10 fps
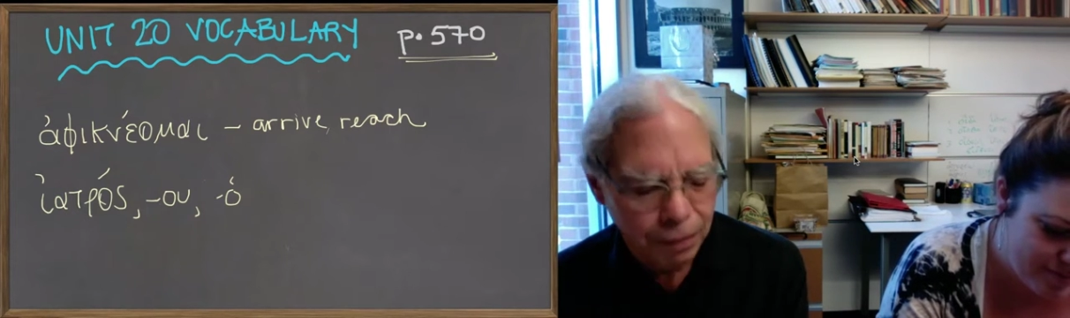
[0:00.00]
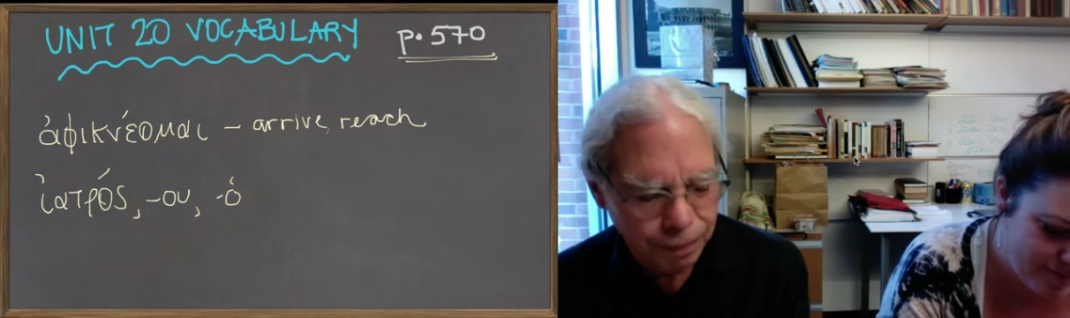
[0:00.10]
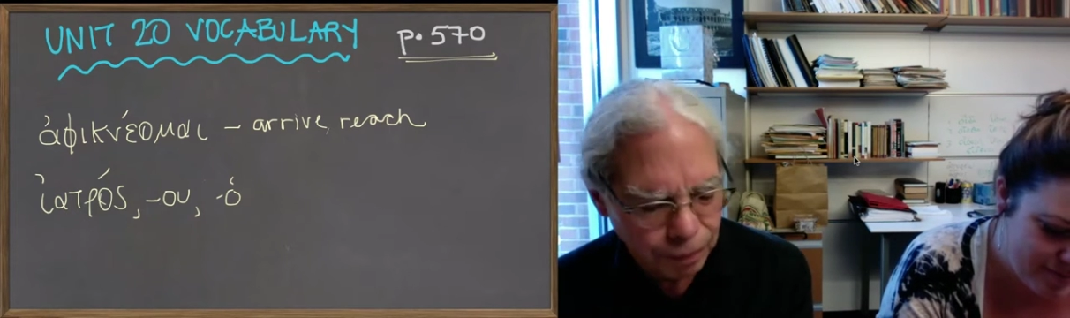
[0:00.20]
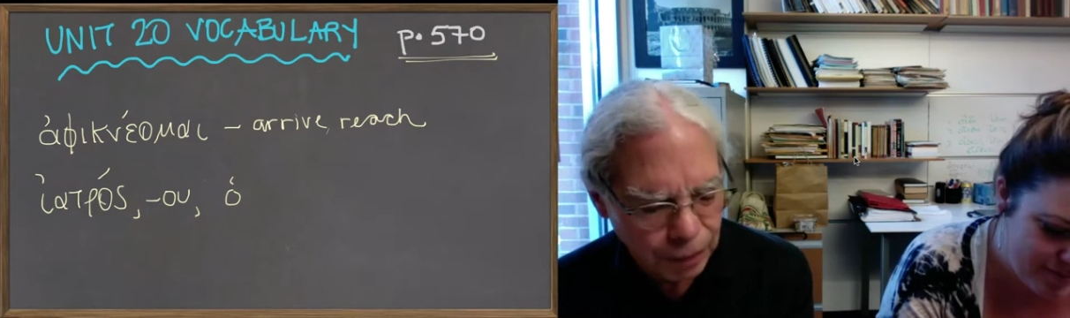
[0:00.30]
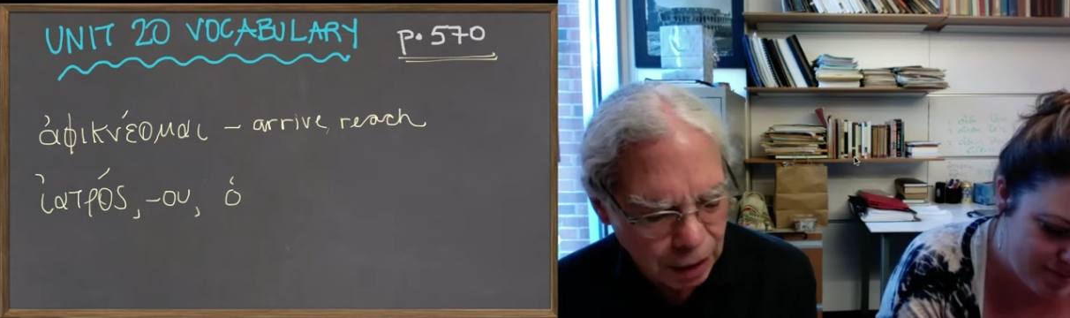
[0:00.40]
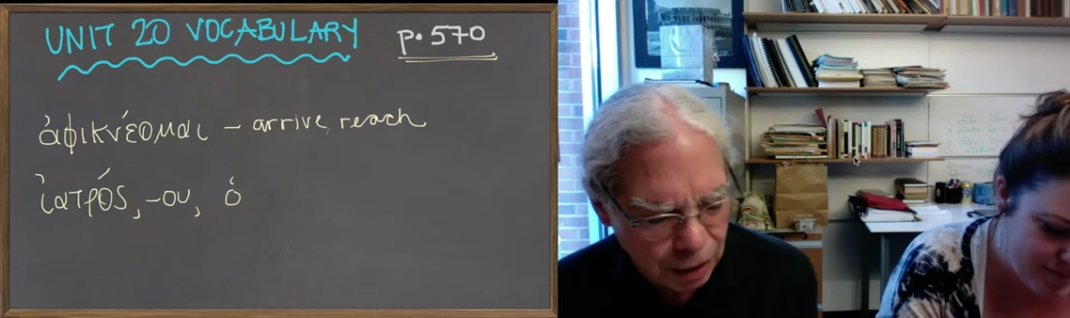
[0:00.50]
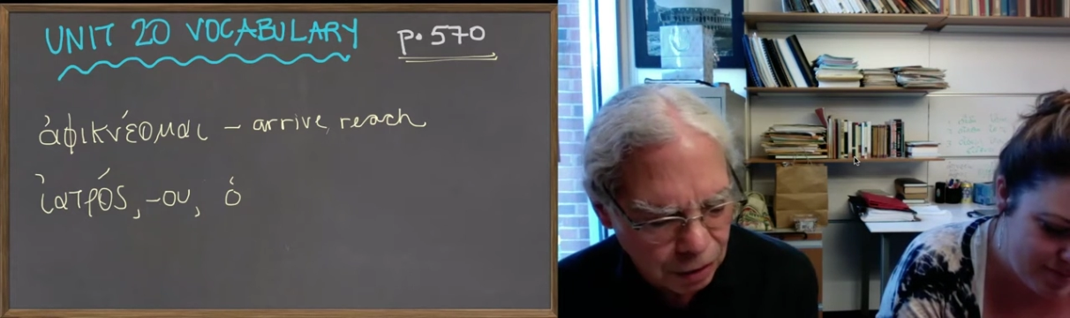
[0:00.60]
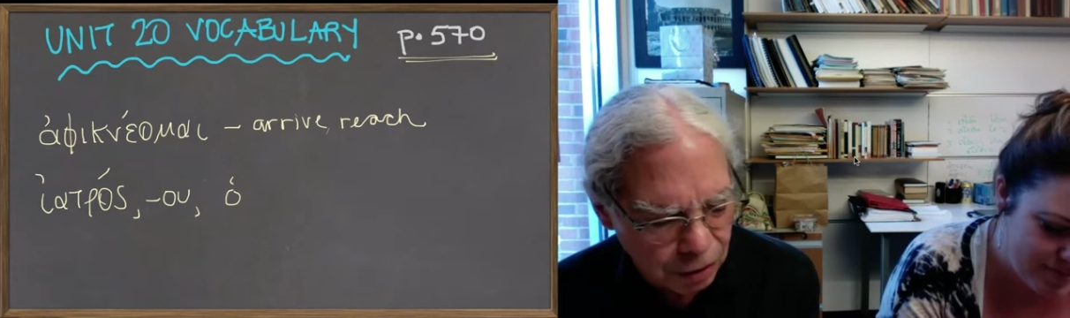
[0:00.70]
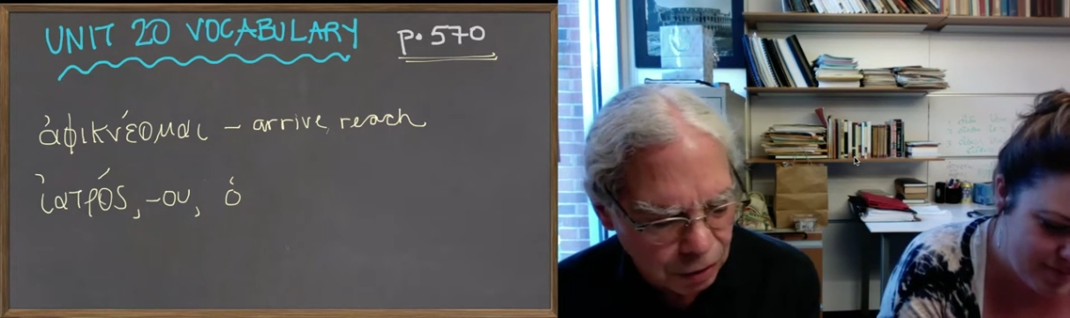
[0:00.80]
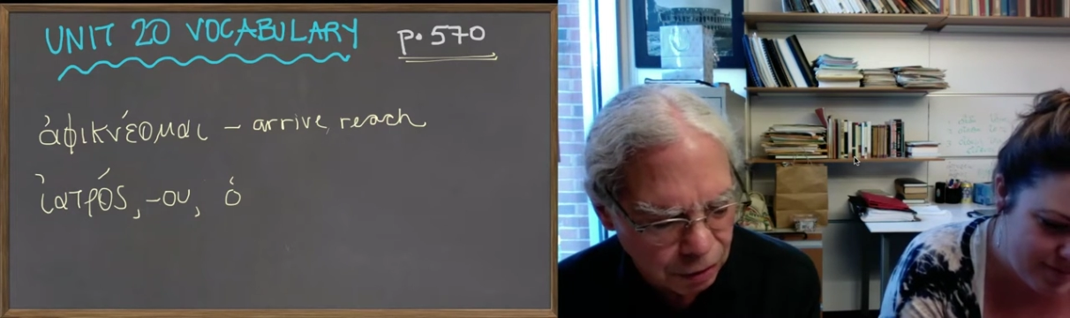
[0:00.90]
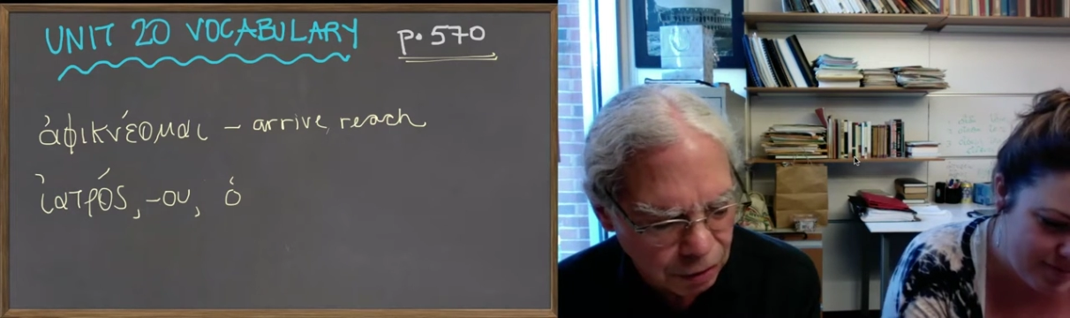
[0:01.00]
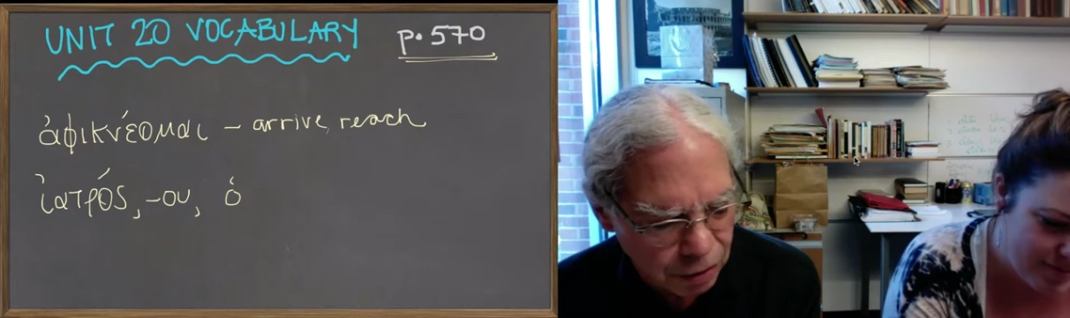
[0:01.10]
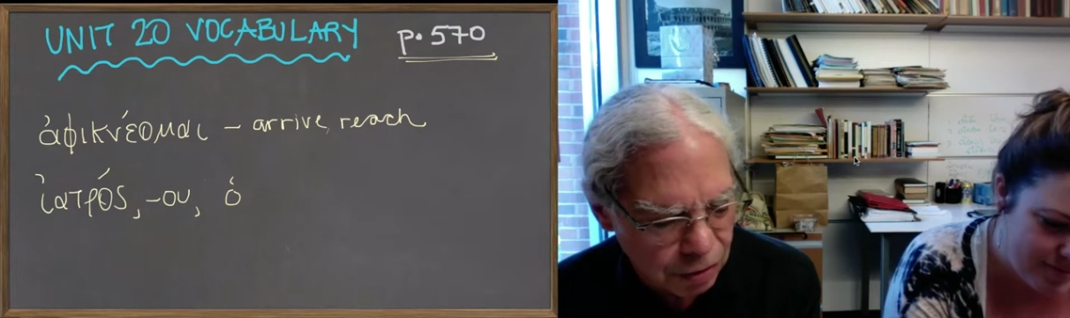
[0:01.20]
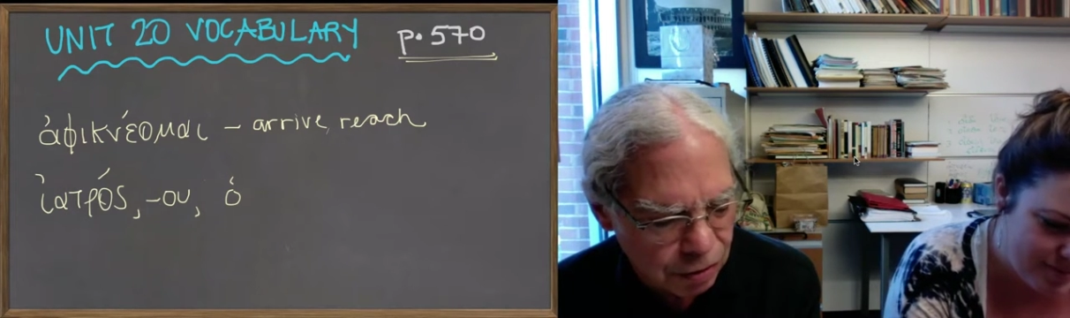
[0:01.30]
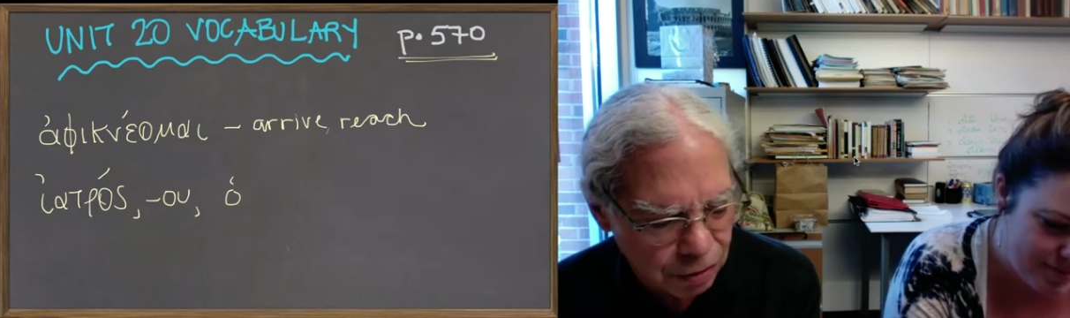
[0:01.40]
um, in ancient
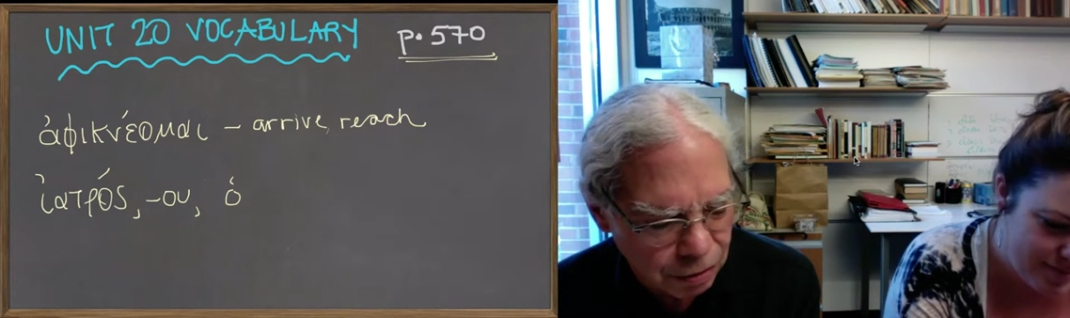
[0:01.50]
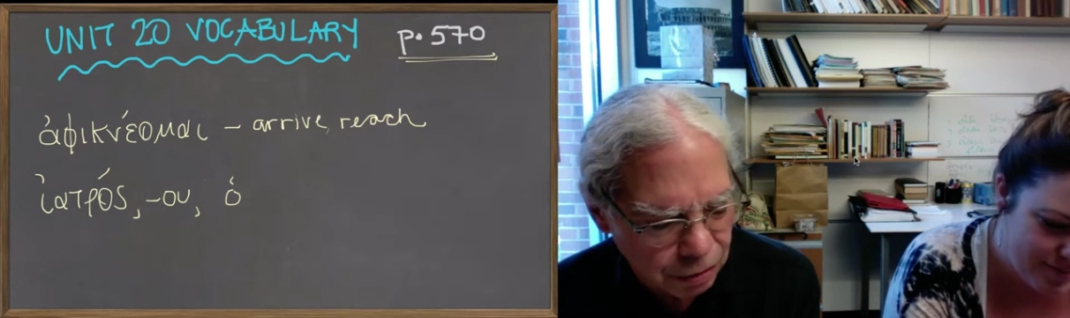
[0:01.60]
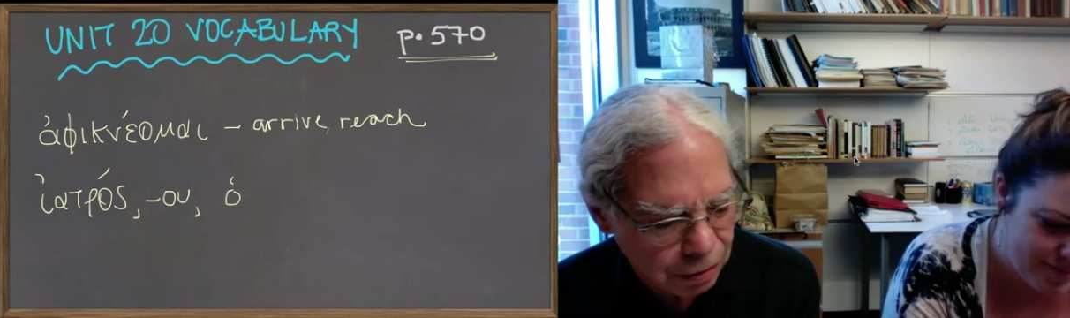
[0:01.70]
Greece.